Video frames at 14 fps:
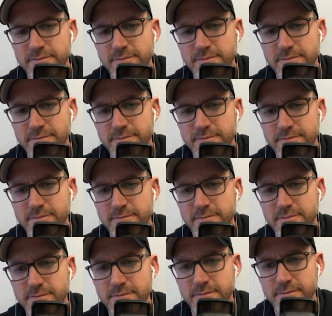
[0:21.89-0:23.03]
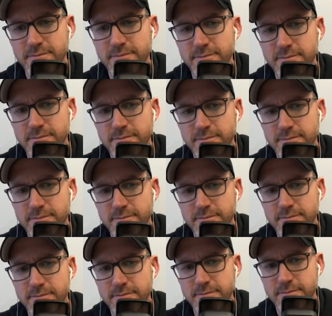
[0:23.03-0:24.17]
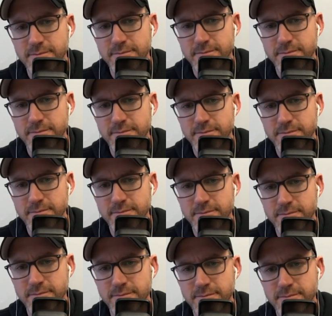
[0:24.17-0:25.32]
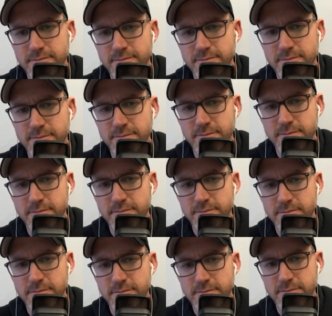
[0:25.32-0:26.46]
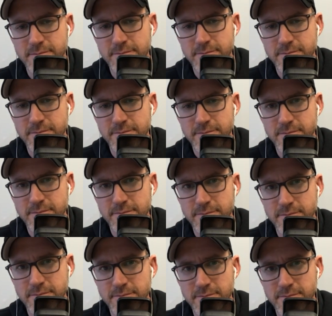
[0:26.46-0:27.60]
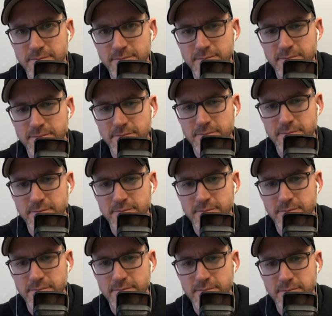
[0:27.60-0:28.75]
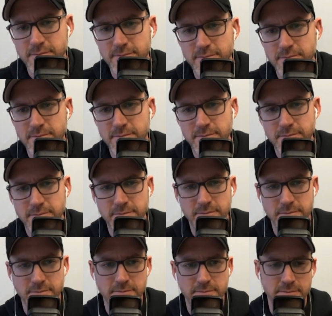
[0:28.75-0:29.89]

[no speech]